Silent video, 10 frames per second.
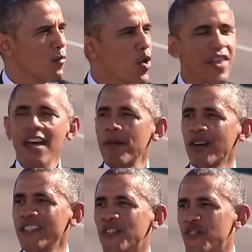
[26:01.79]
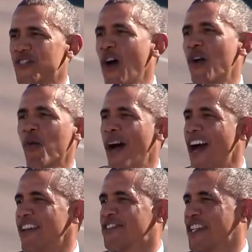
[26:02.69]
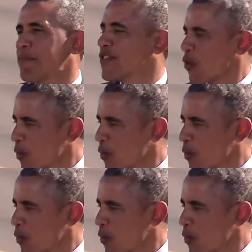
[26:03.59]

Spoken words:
We're the immigrants who stowed away on ships to